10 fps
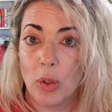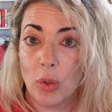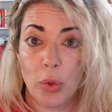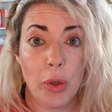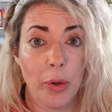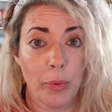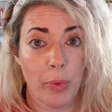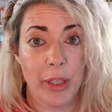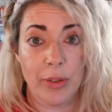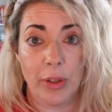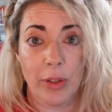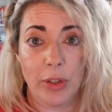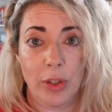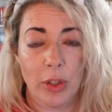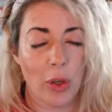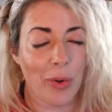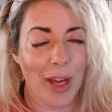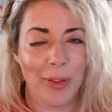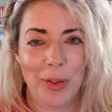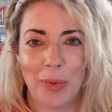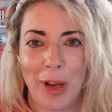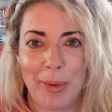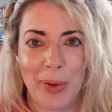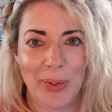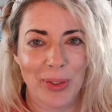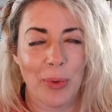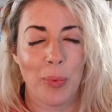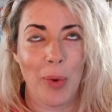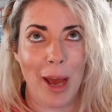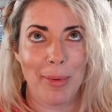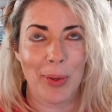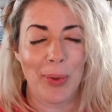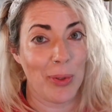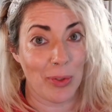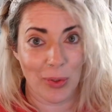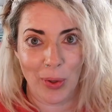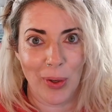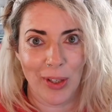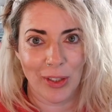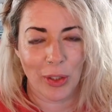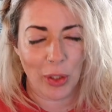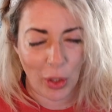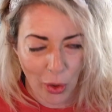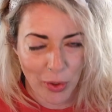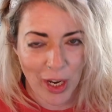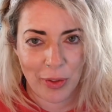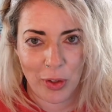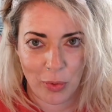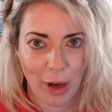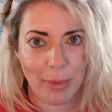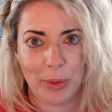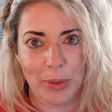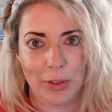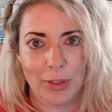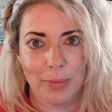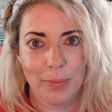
Do your own research. Go down those rabbit holes, girl. Go down those rabbit holes.